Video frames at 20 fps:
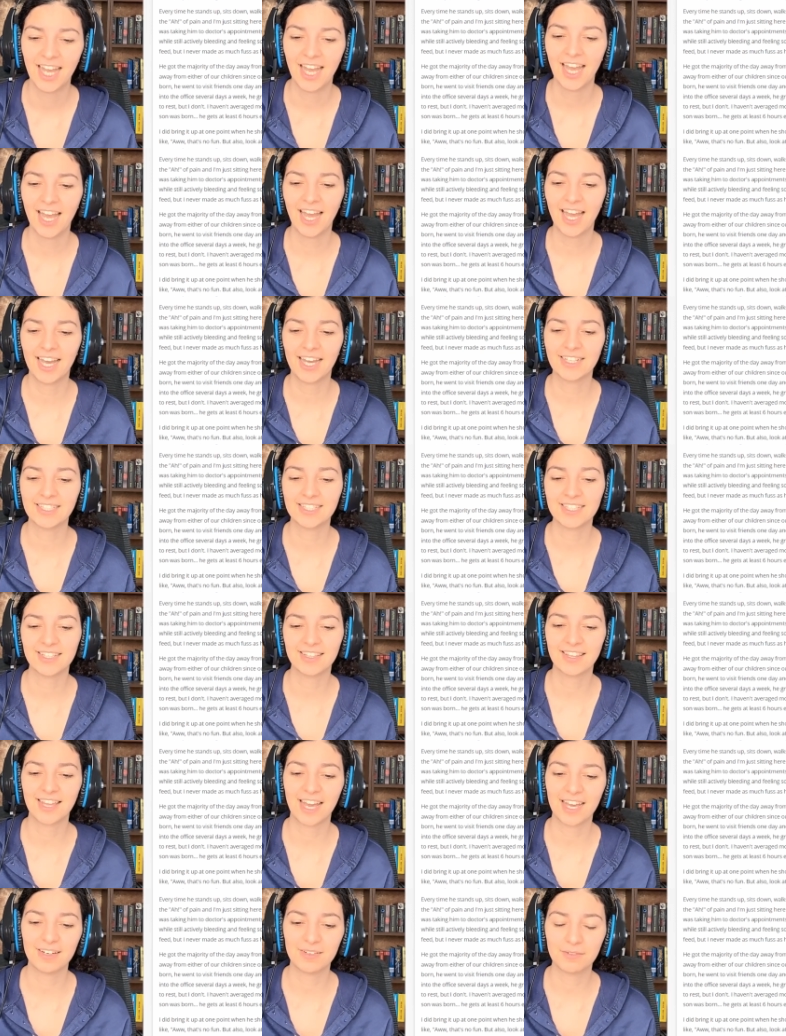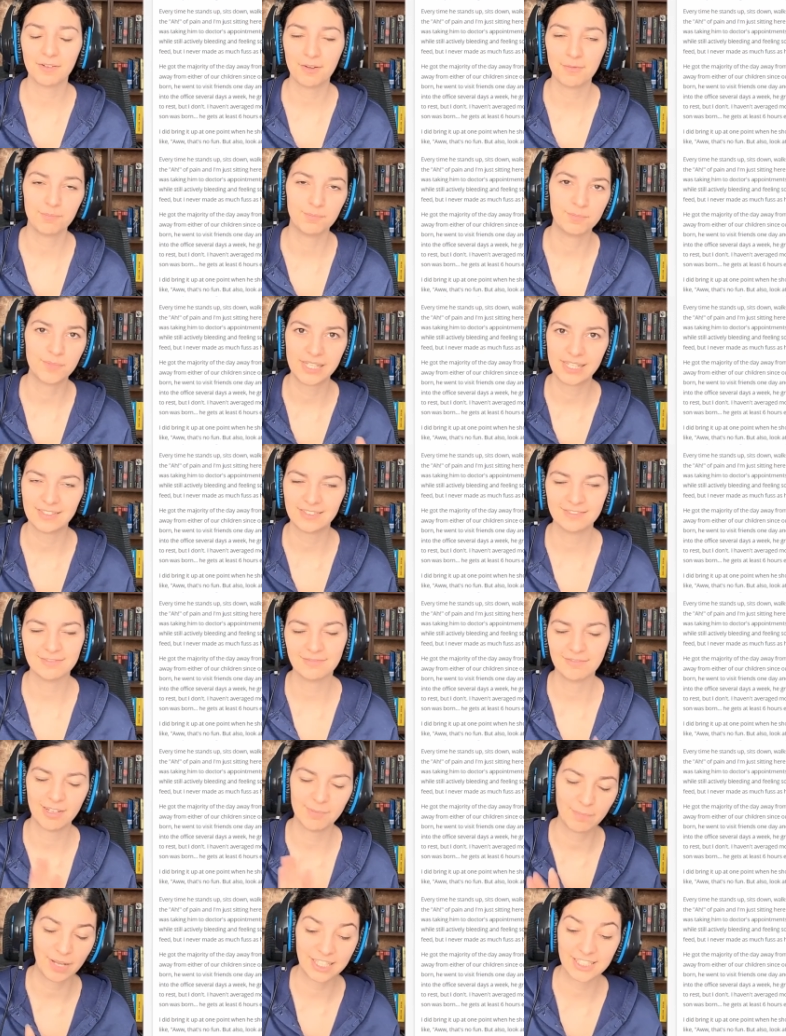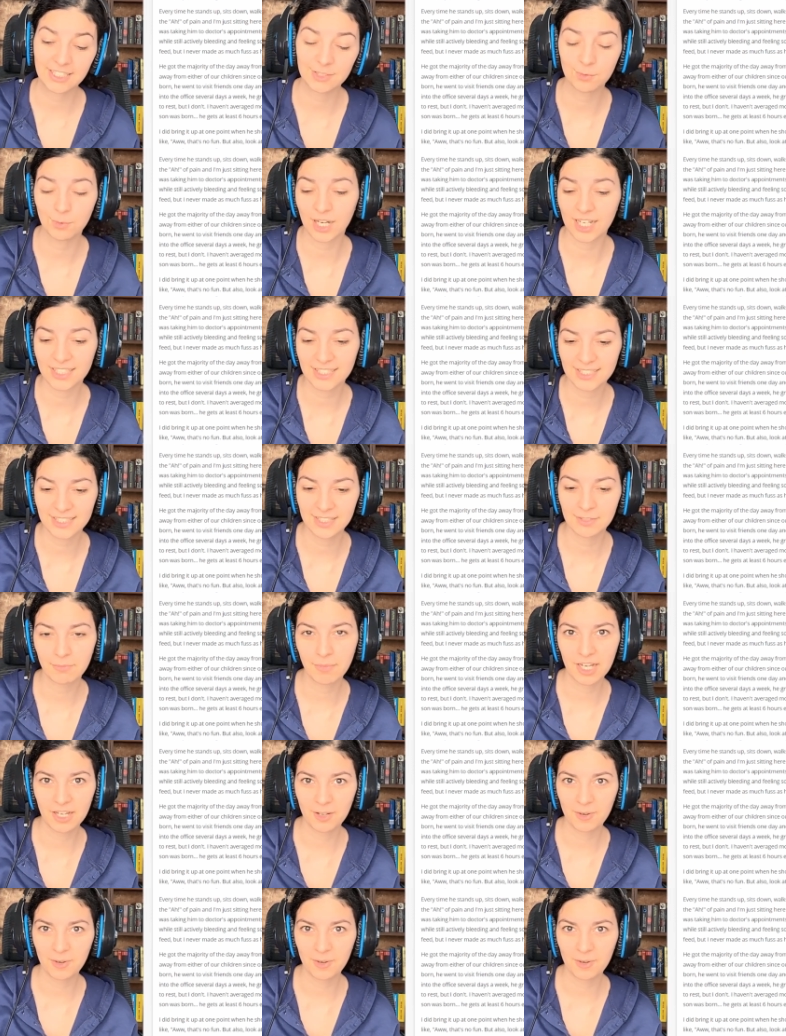And that makes it worse in many